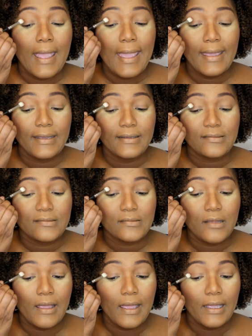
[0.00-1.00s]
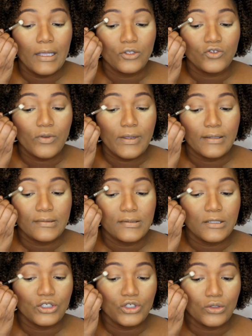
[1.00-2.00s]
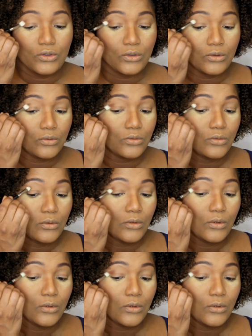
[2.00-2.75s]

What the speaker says: as a transitional